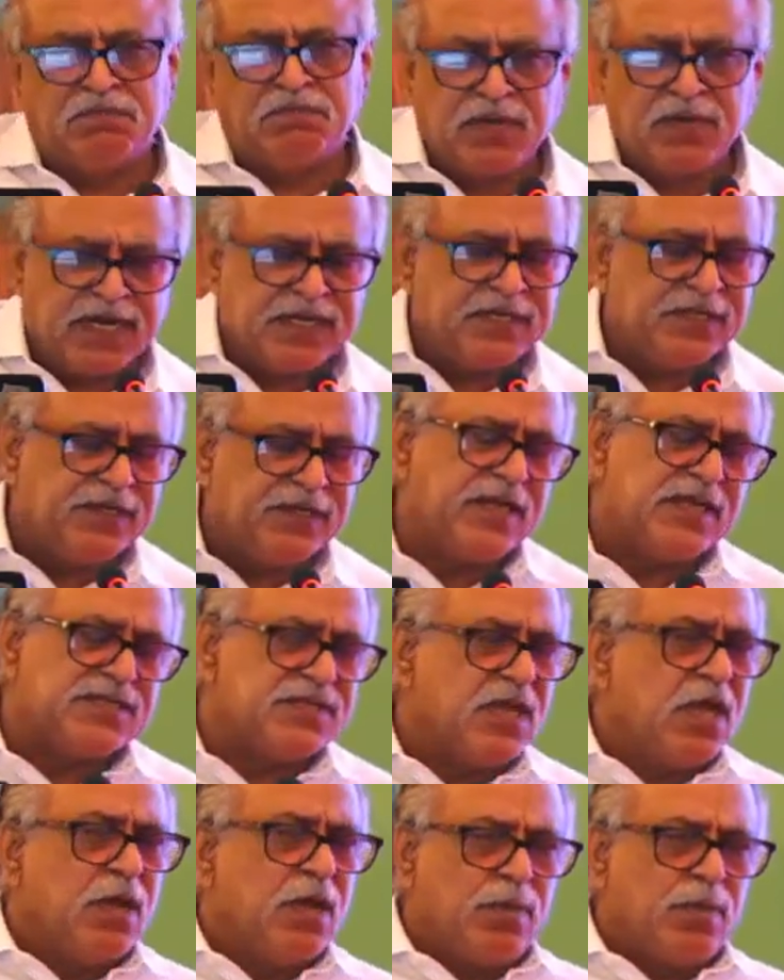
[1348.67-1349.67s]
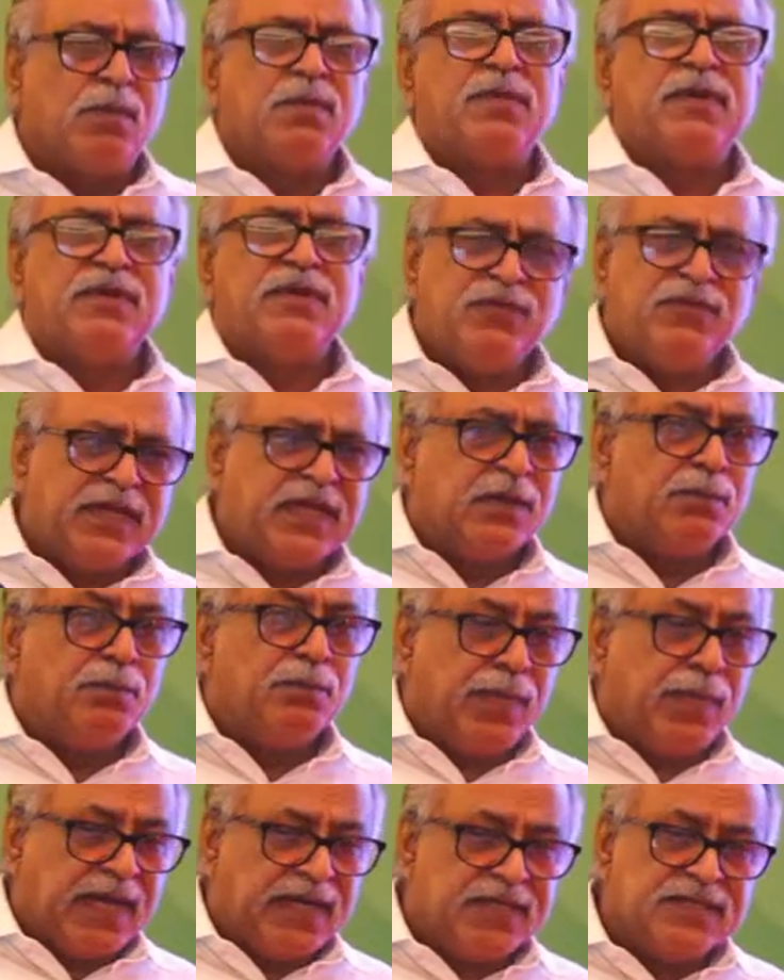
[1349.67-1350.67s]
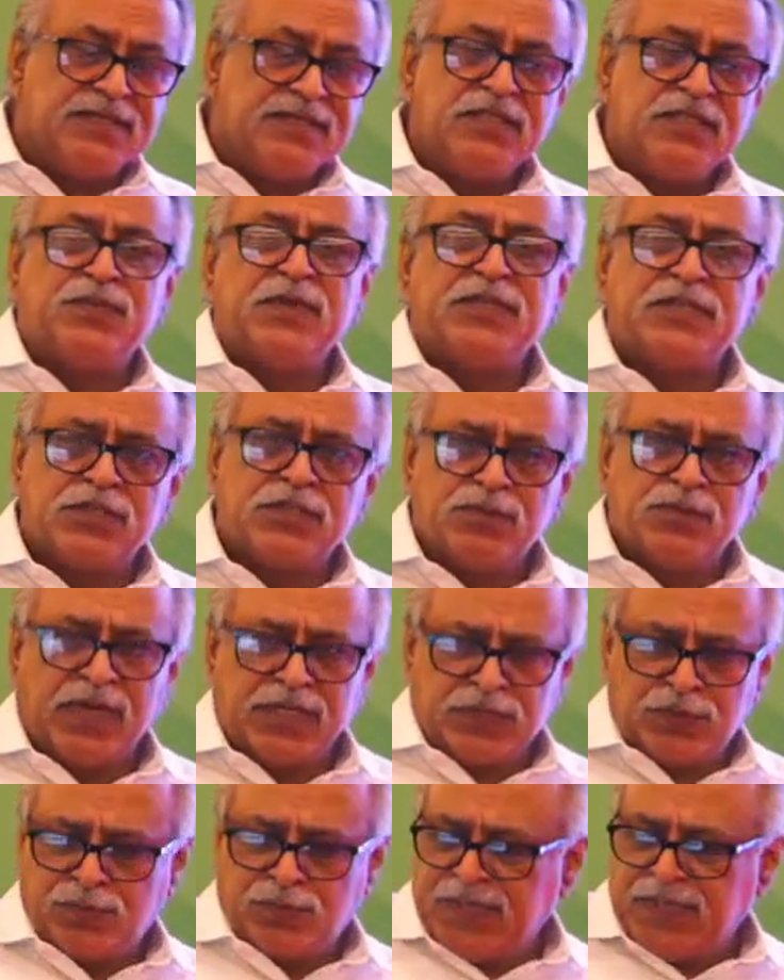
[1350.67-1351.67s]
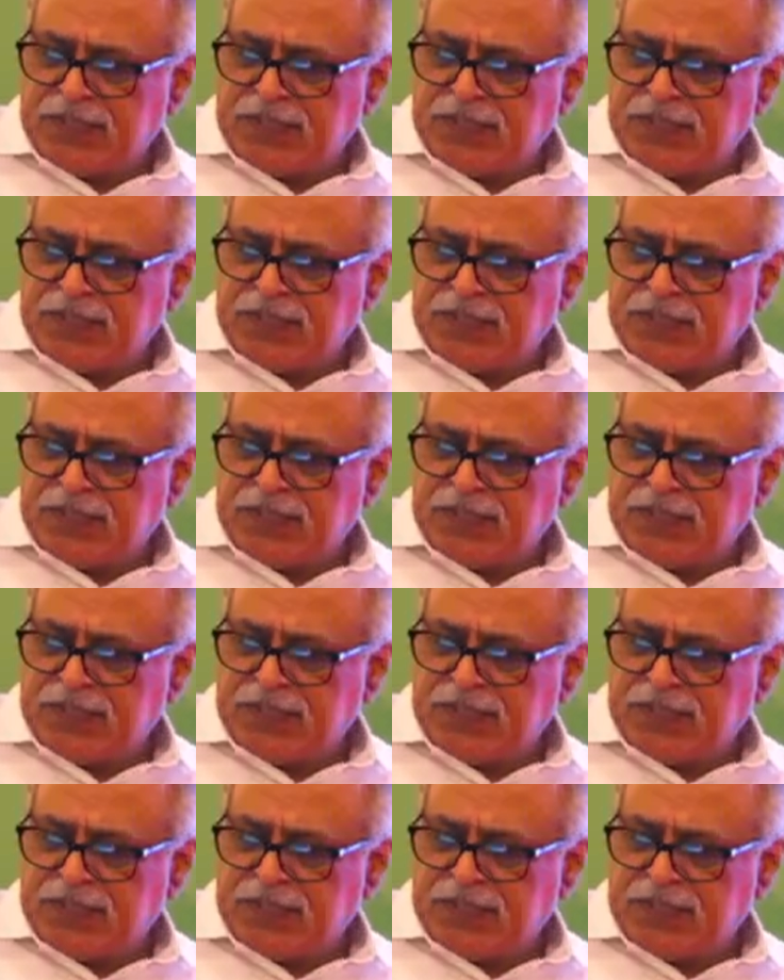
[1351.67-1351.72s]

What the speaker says: criteria, probably we can manage these patients much